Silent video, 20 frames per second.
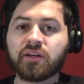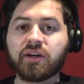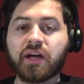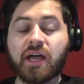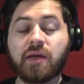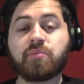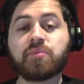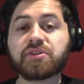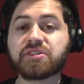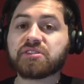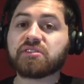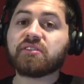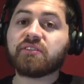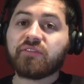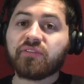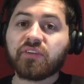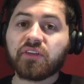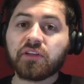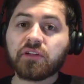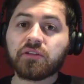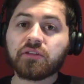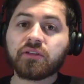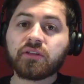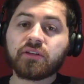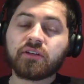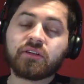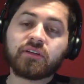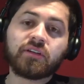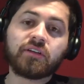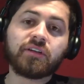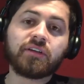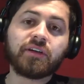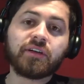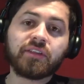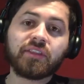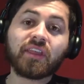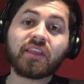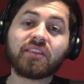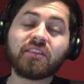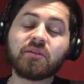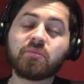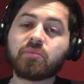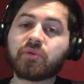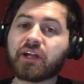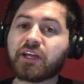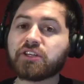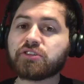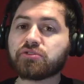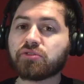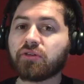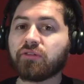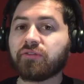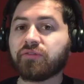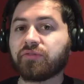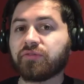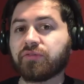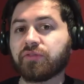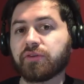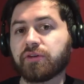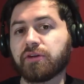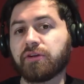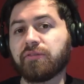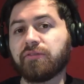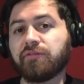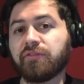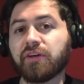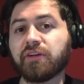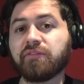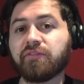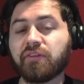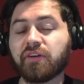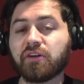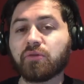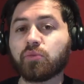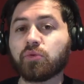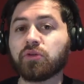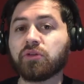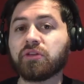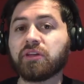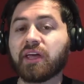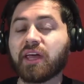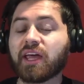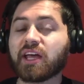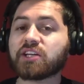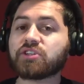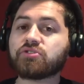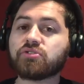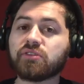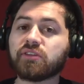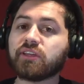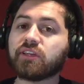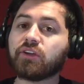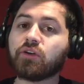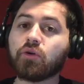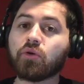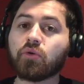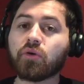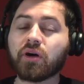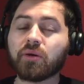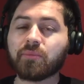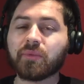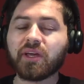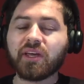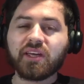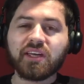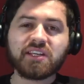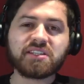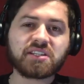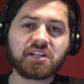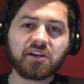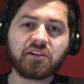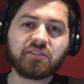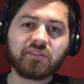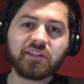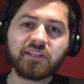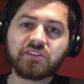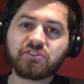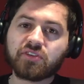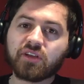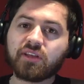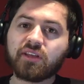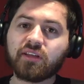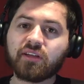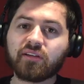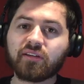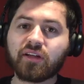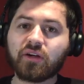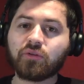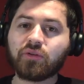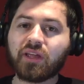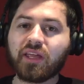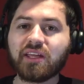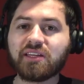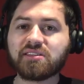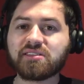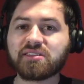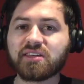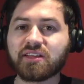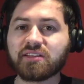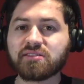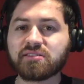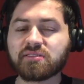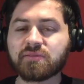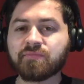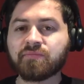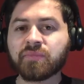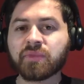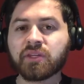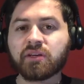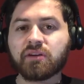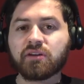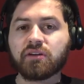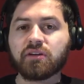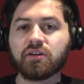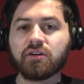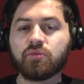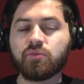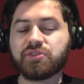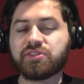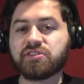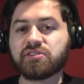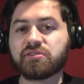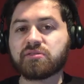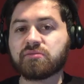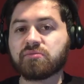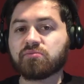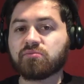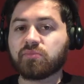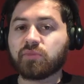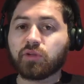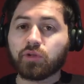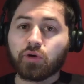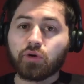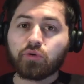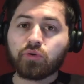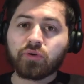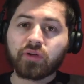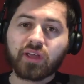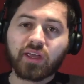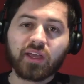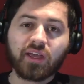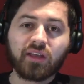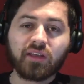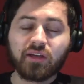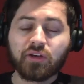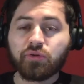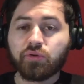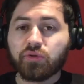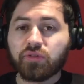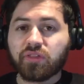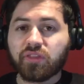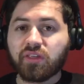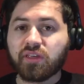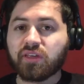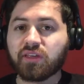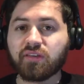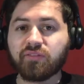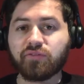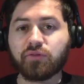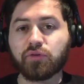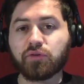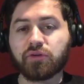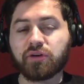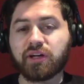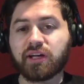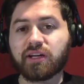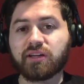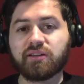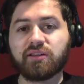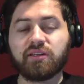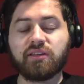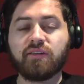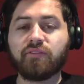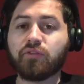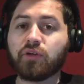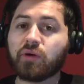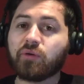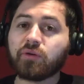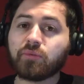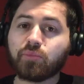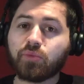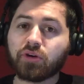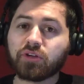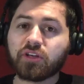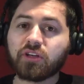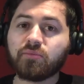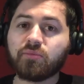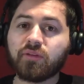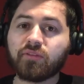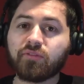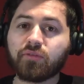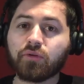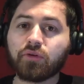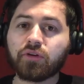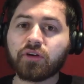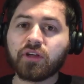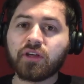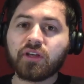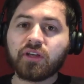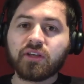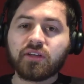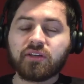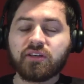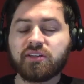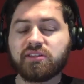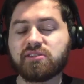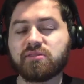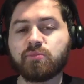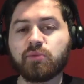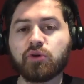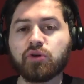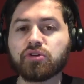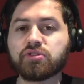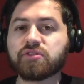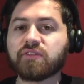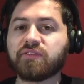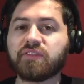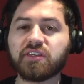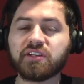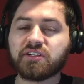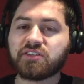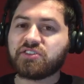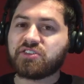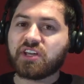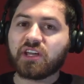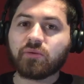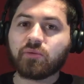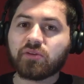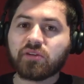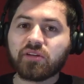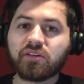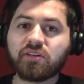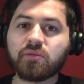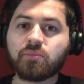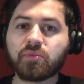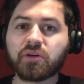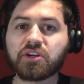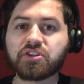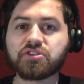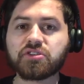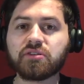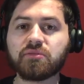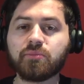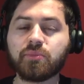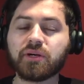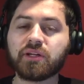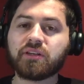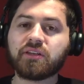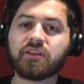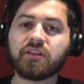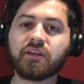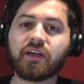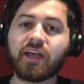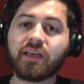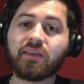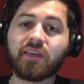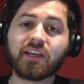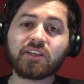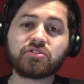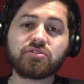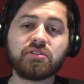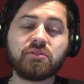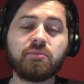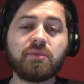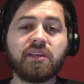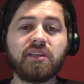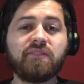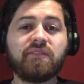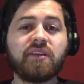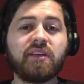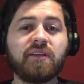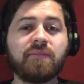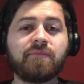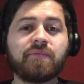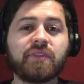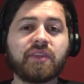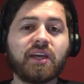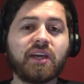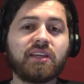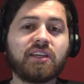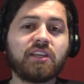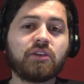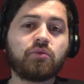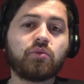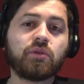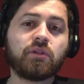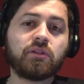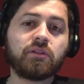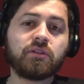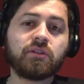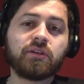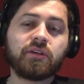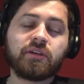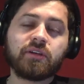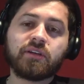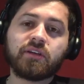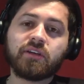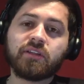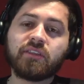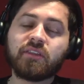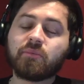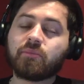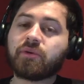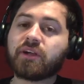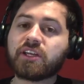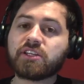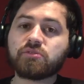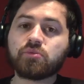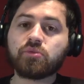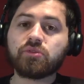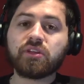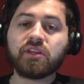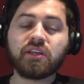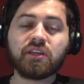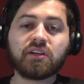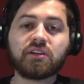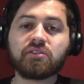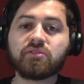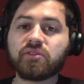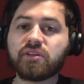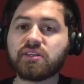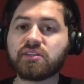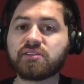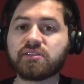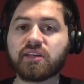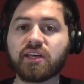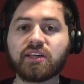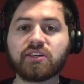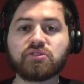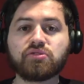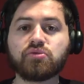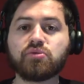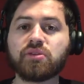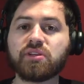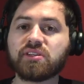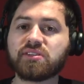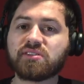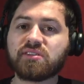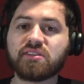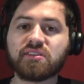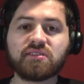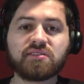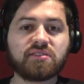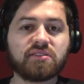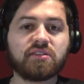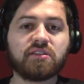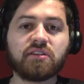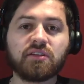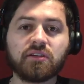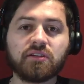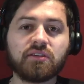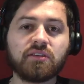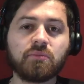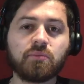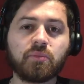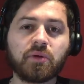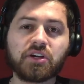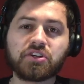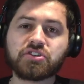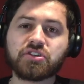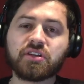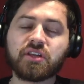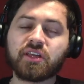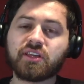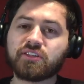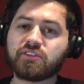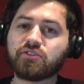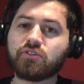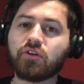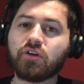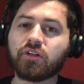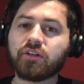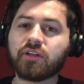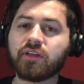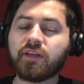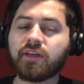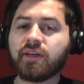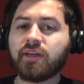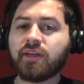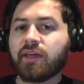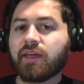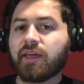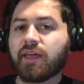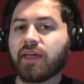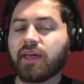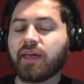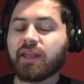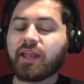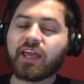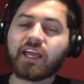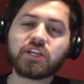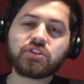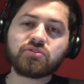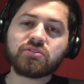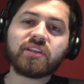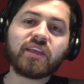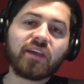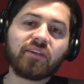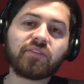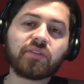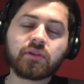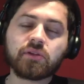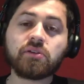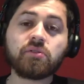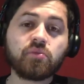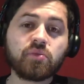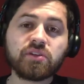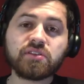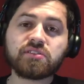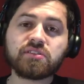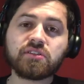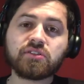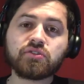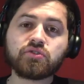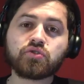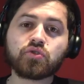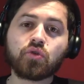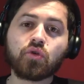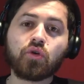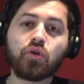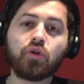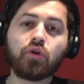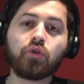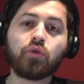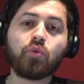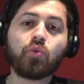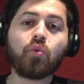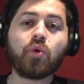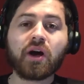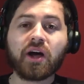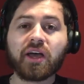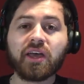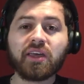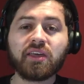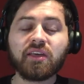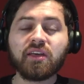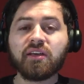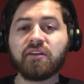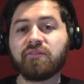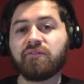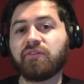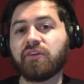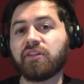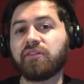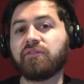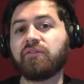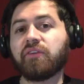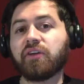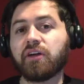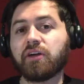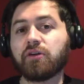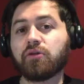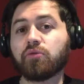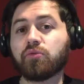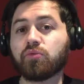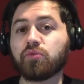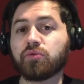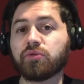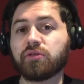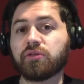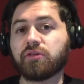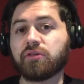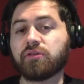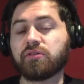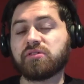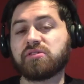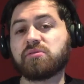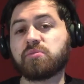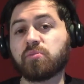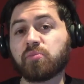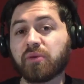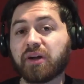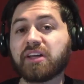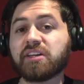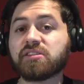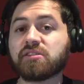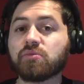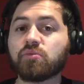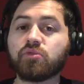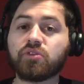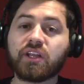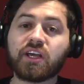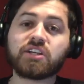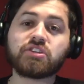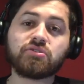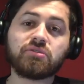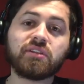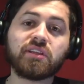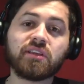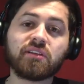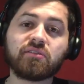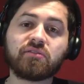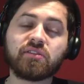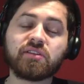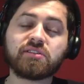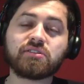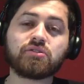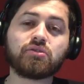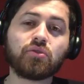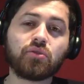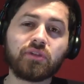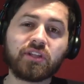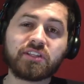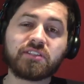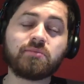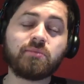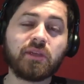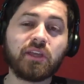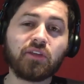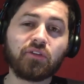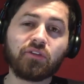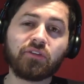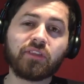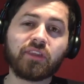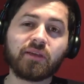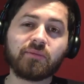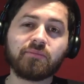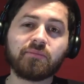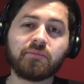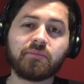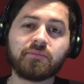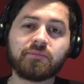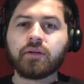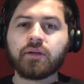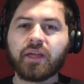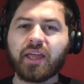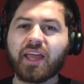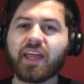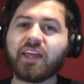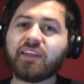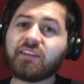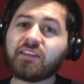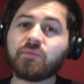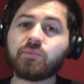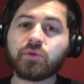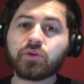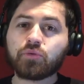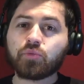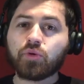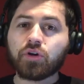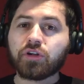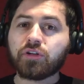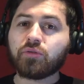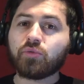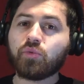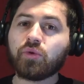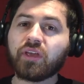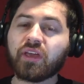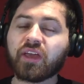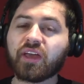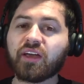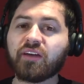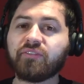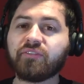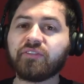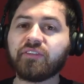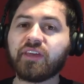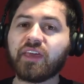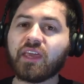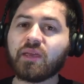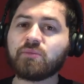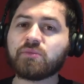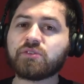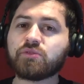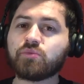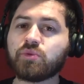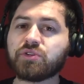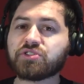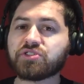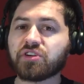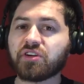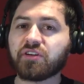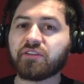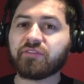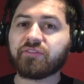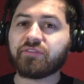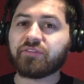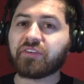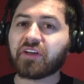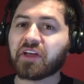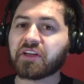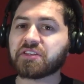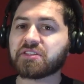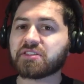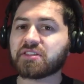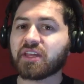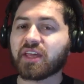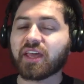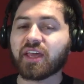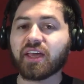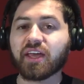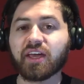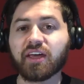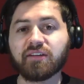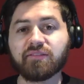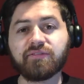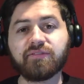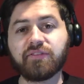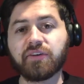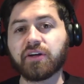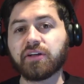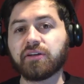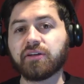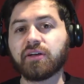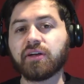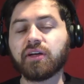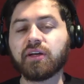I personally feel uh, that the price of uh, Funfair will actually go up. It's currently trading around 8 cents, uh, which is low and a good thing if you're uh, if you haven't bought it before it's because of the January depression, but uh, I actually believe that it will uh, the price would increase as soon as this uh, depression is gone. And I actually have three reasons on why Funfair's price would actually increase. So let's begin on them. At number one, we have games which are fast and fun.